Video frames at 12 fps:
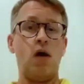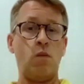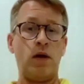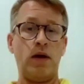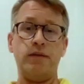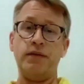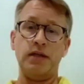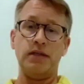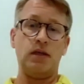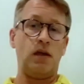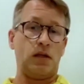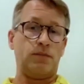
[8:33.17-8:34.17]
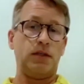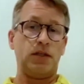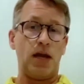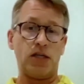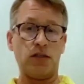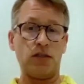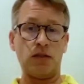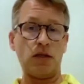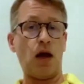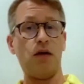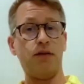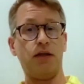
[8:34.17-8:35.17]
where there is an expectation
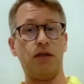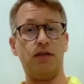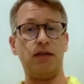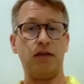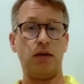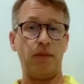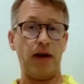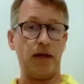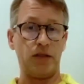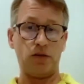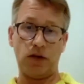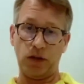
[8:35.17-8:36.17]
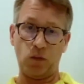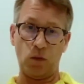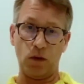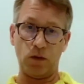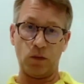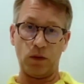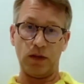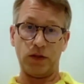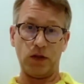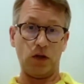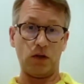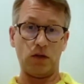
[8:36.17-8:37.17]
now that central banks around the world will
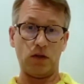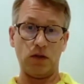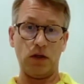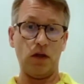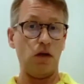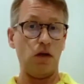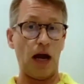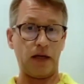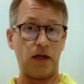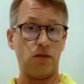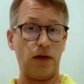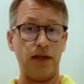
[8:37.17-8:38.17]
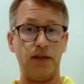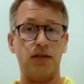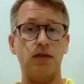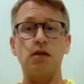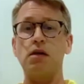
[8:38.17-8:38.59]
start hiking rates.